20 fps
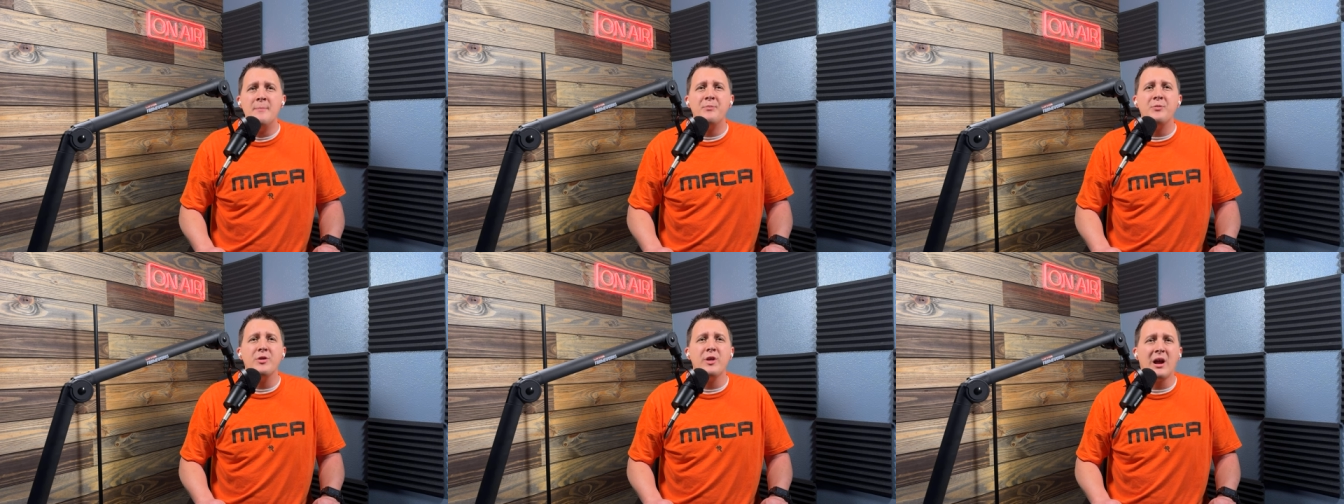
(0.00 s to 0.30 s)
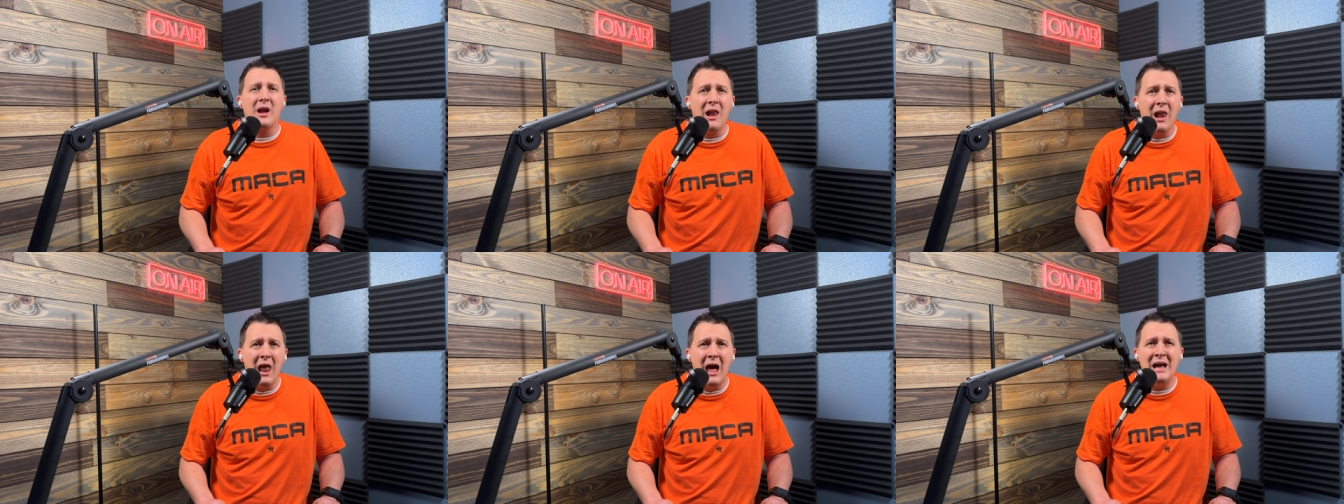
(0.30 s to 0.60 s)
The
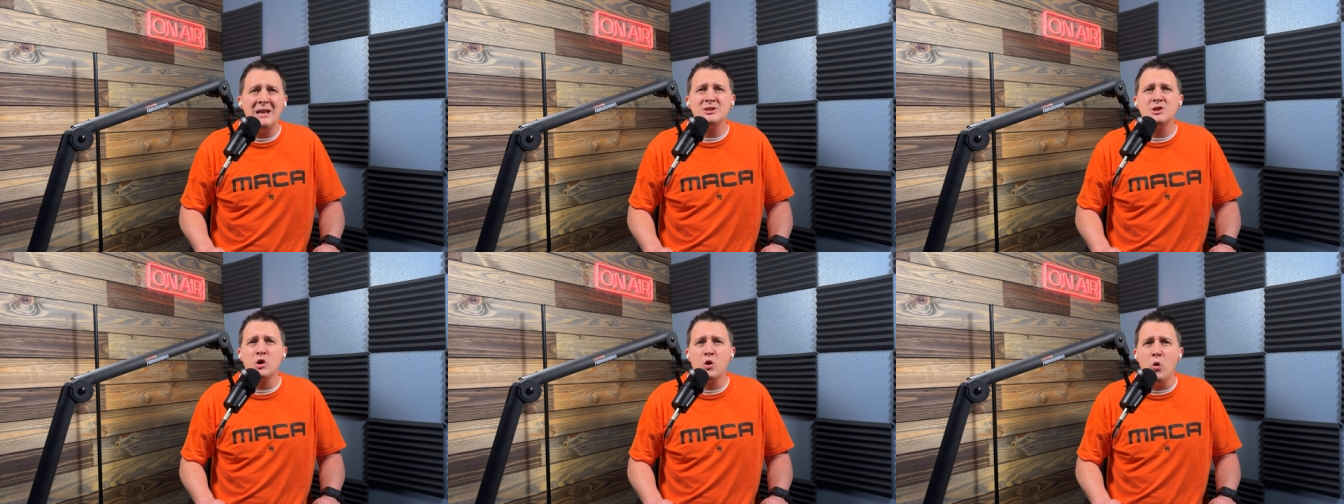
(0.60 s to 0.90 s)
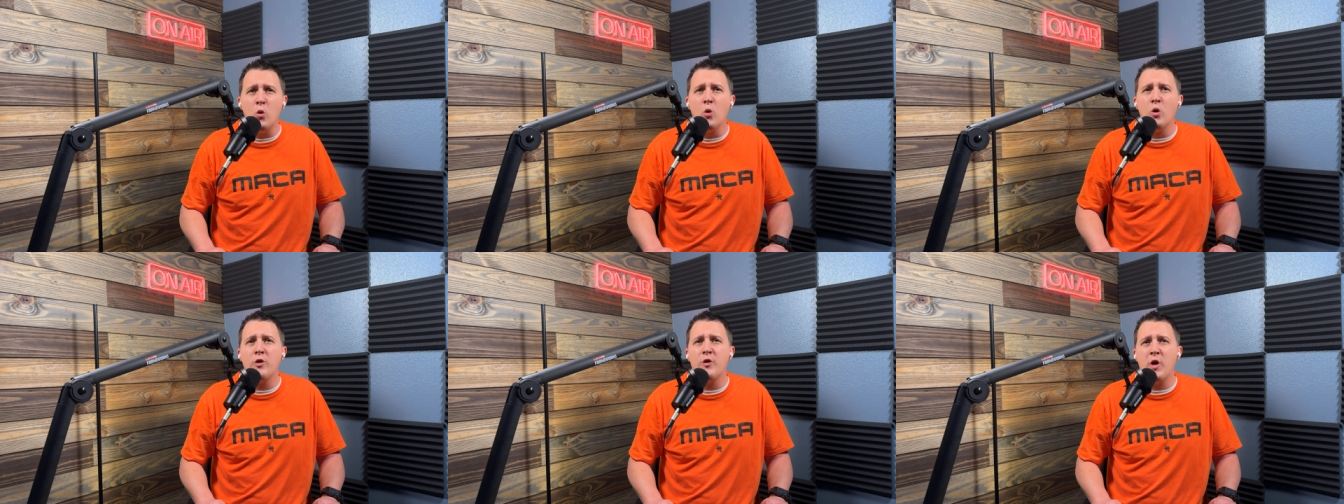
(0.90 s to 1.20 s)

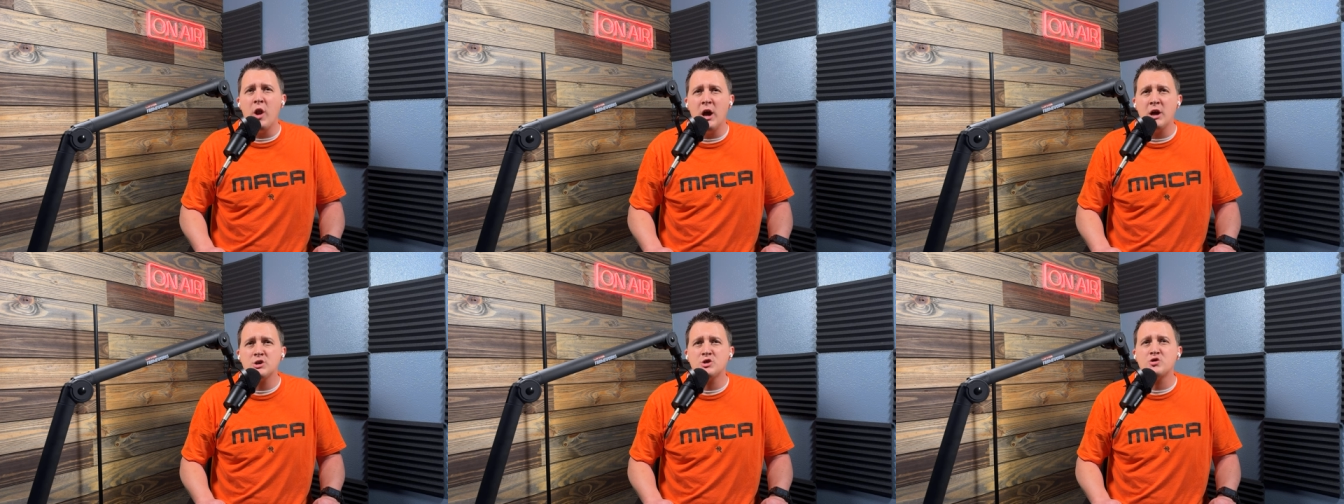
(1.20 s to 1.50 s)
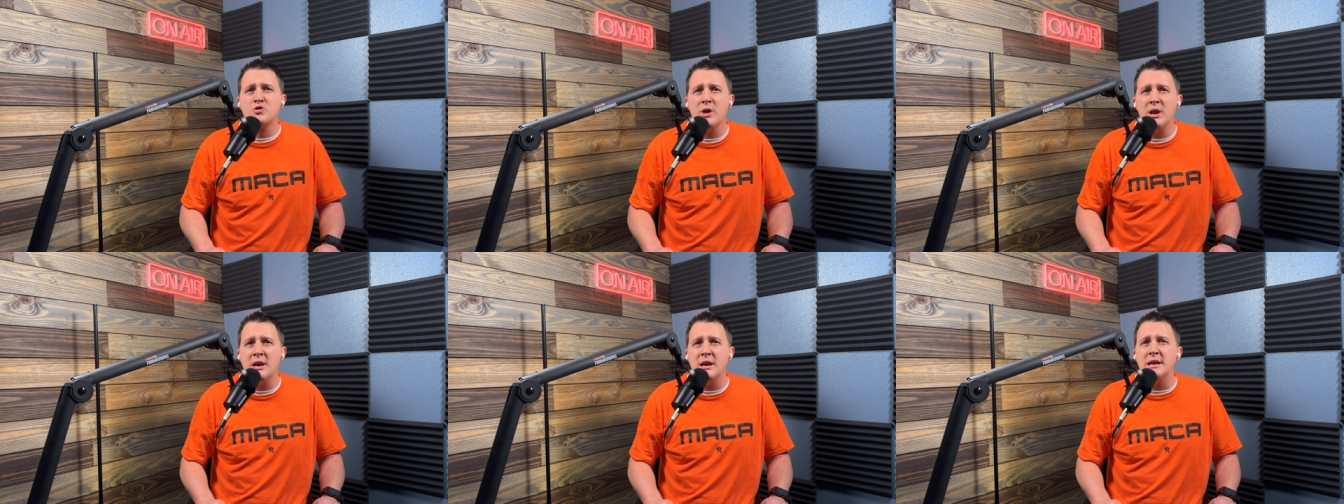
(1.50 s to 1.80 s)
classical Orthodox
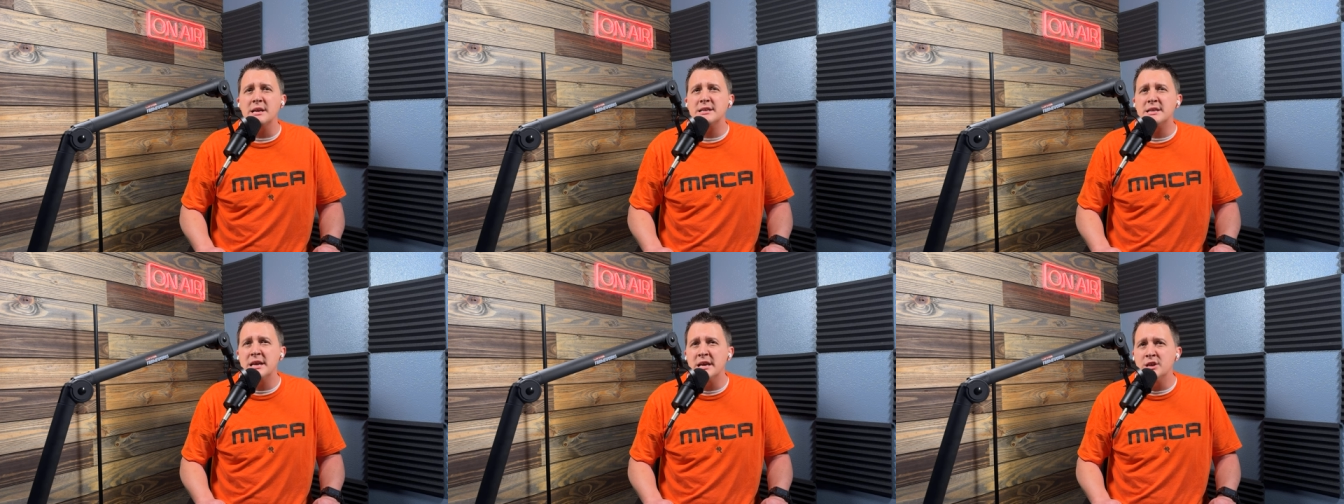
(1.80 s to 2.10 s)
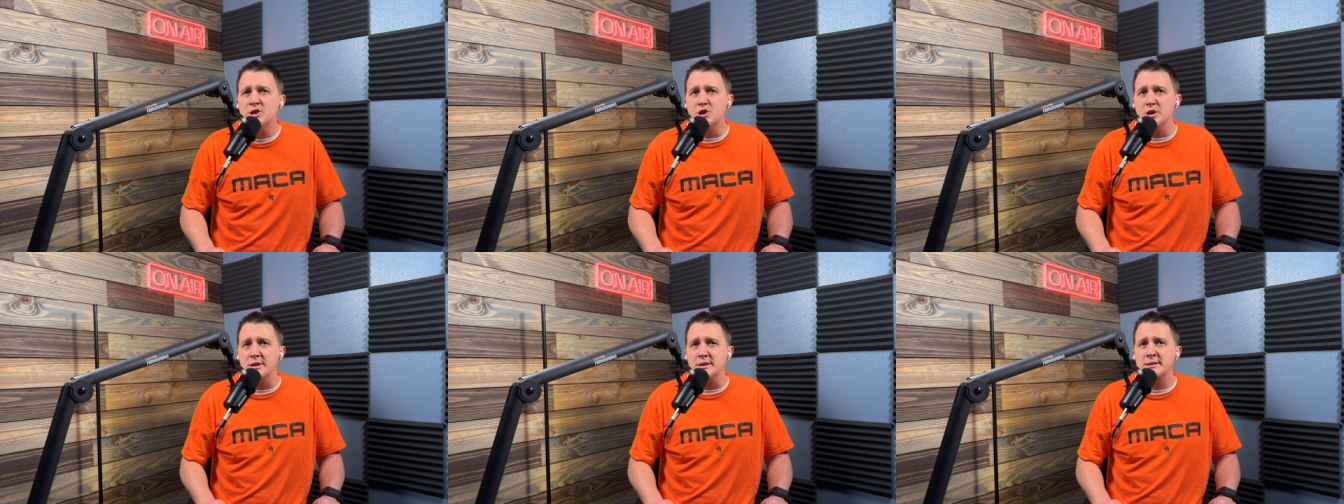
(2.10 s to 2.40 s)
Trinity
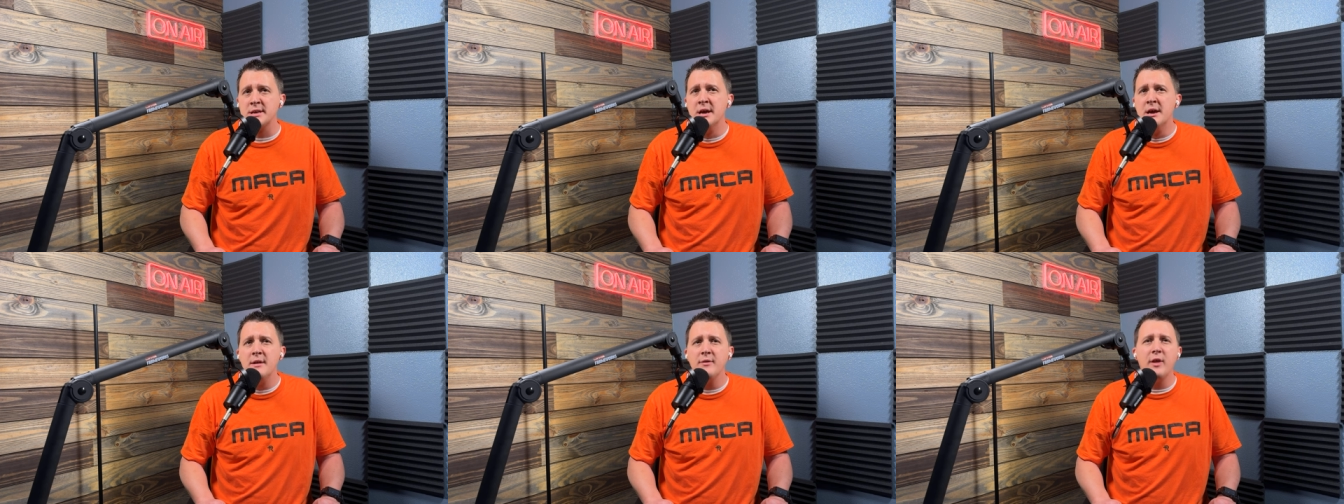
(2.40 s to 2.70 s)
teaches